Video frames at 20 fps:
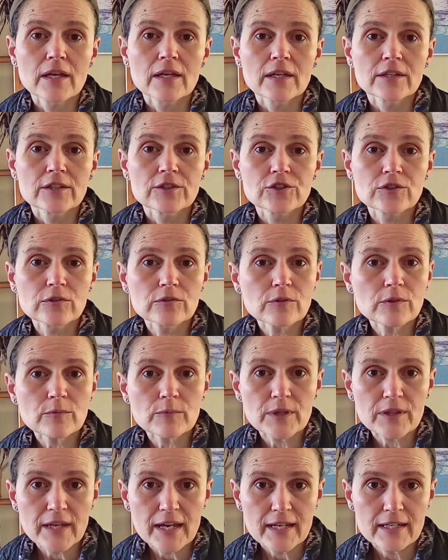children
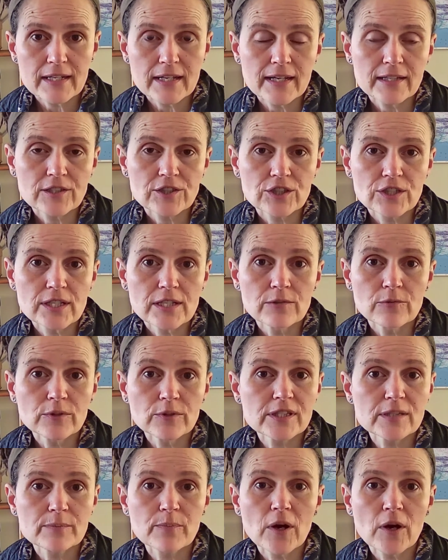with ADHD
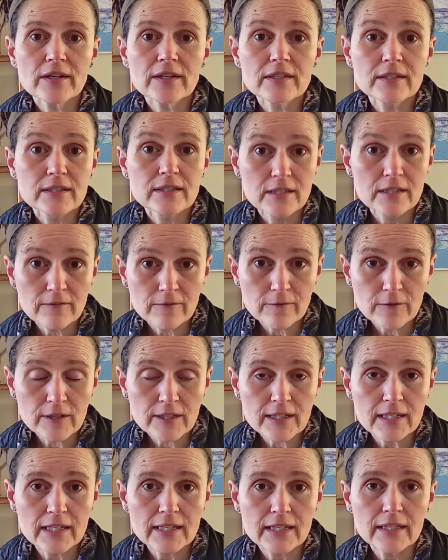respond
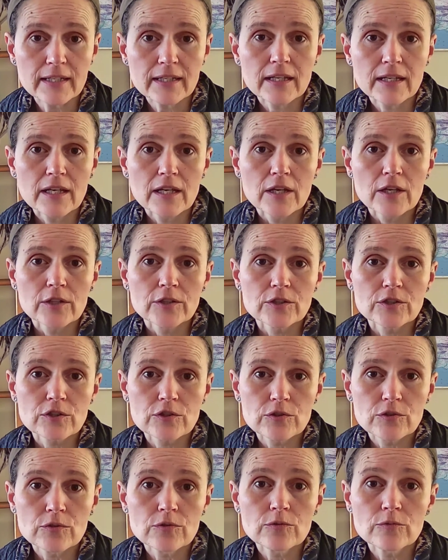differently
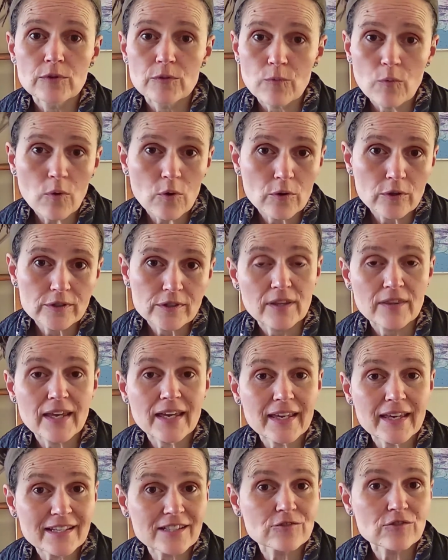to rewards,
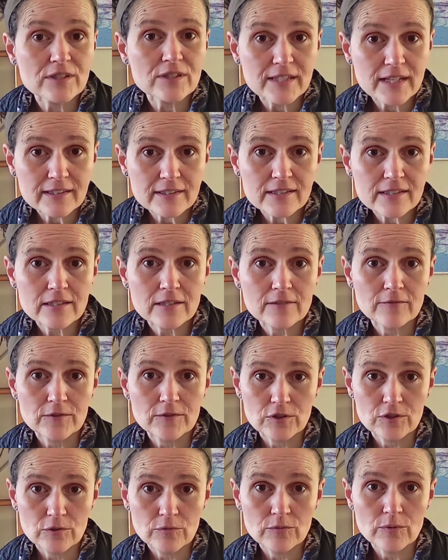extra sensitive
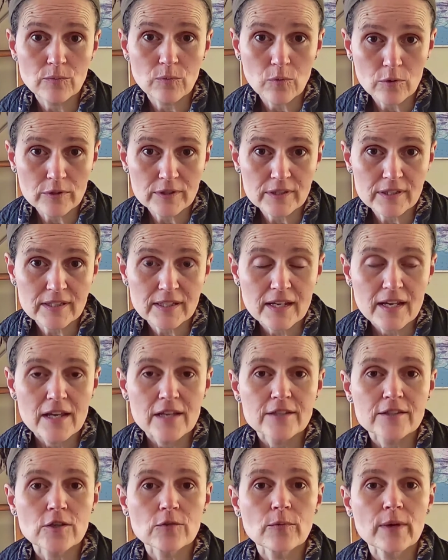to rewards.
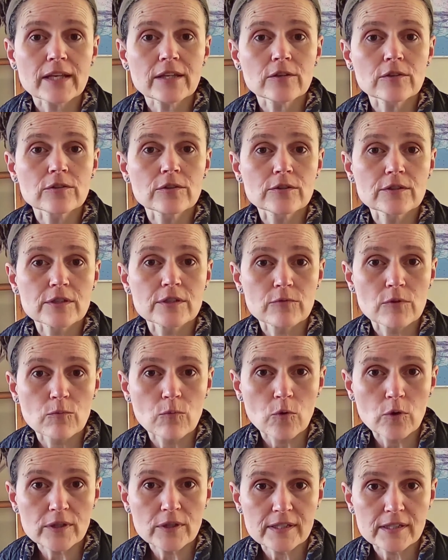So when you use a
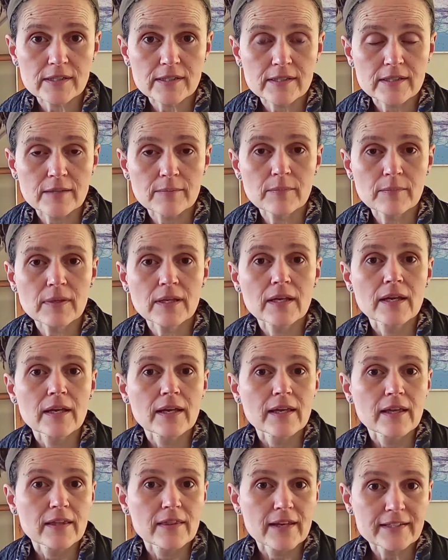reward system,
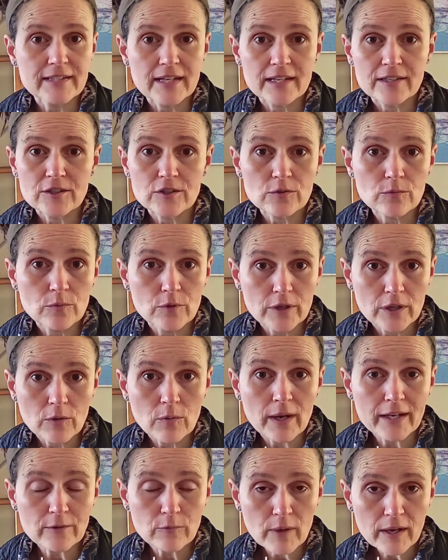it tends to work
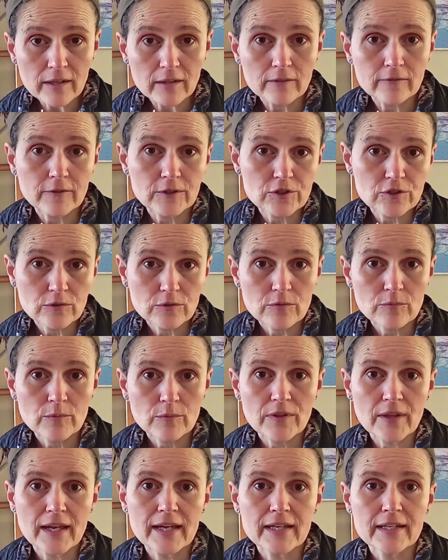quite well for children with
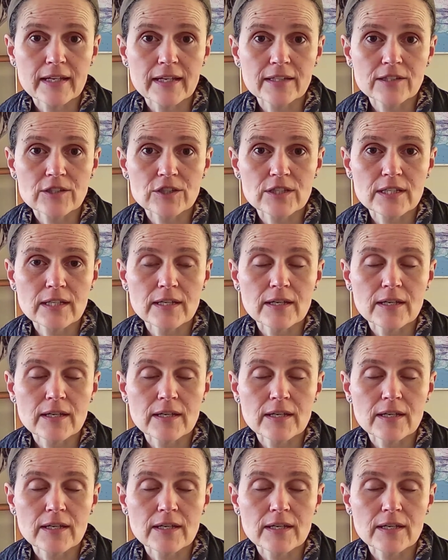ADHD.